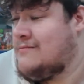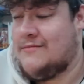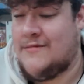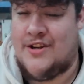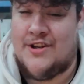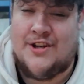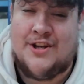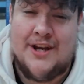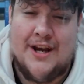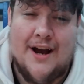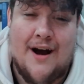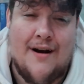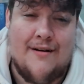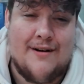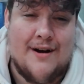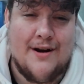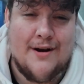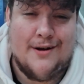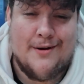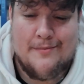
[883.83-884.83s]
Shit, I'm
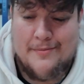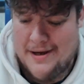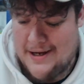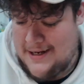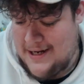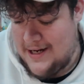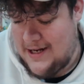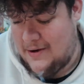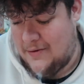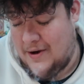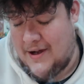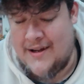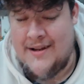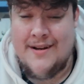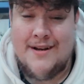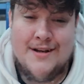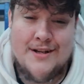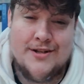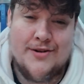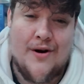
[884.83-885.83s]
going to bed anyway.
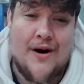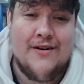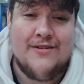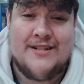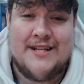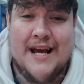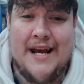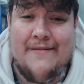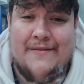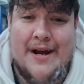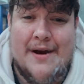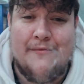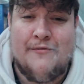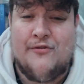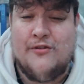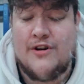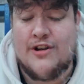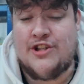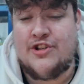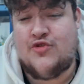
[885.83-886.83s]
So I'll save them
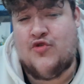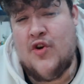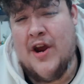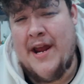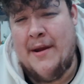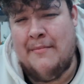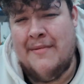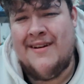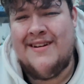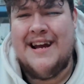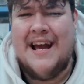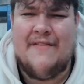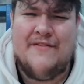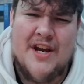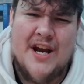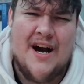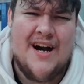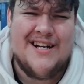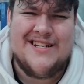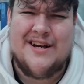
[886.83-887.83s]
for a stream. If
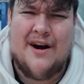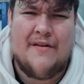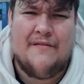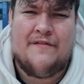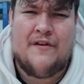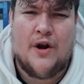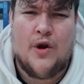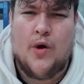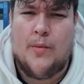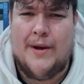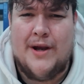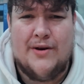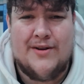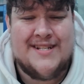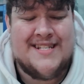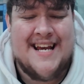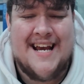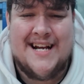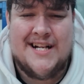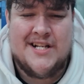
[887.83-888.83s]
you guys aren't following me on
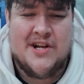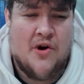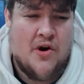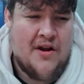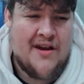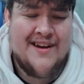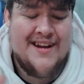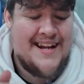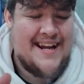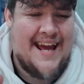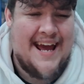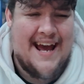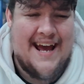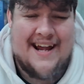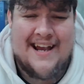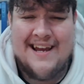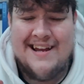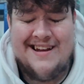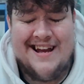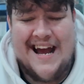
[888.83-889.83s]
TikTok,
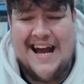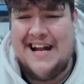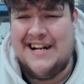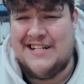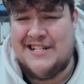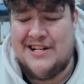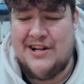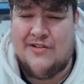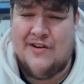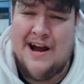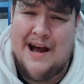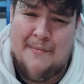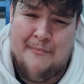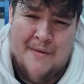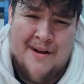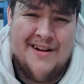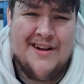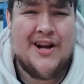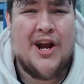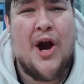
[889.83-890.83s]
Kick, Instagram,
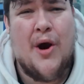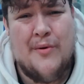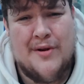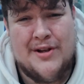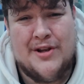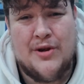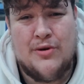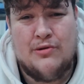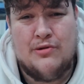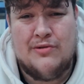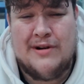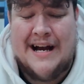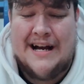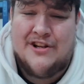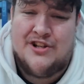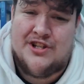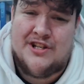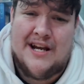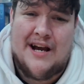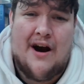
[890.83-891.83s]
go and do all
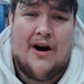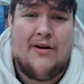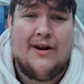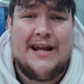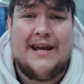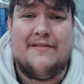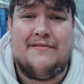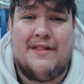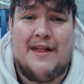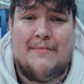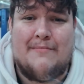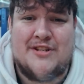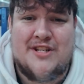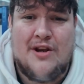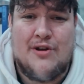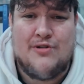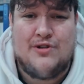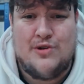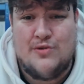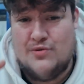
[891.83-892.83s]
that shit. I'll leave them
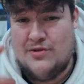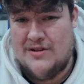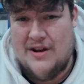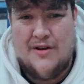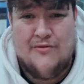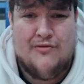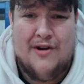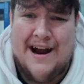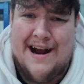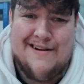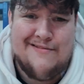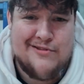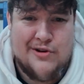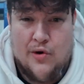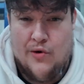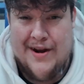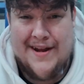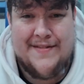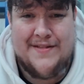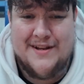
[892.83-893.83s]
socials around
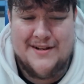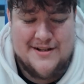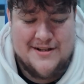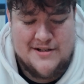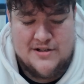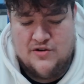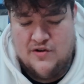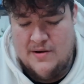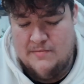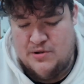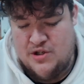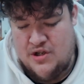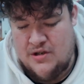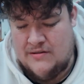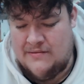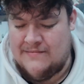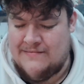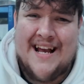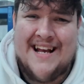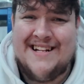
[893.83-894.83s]
or in the
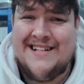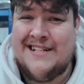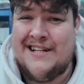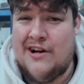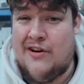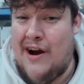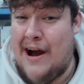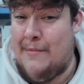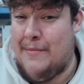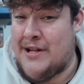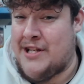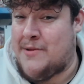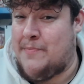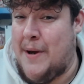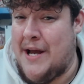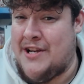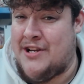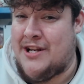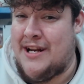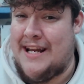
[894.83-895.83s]
description. Instagram
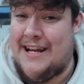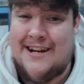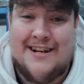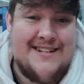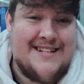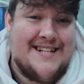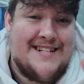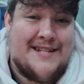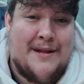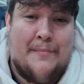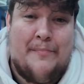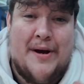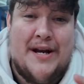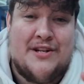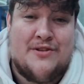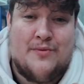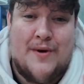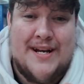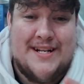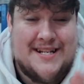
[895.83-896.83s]
especially, because it's the
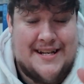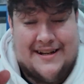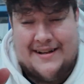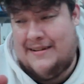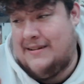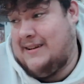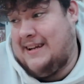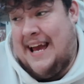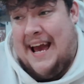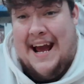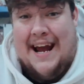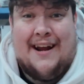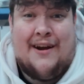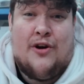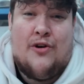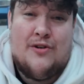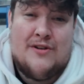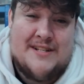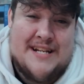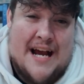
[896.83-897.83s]
best way to get in
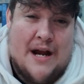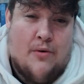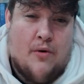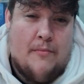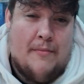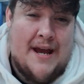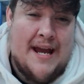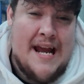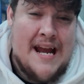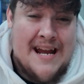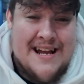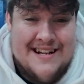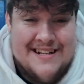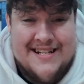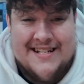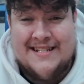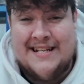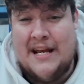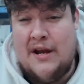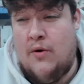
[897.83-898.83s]
contact with me,
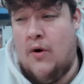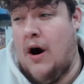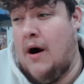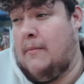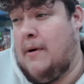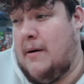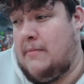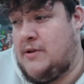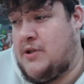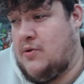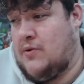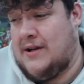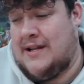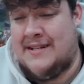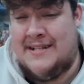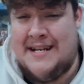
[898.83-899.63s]
to see what I'm up to on a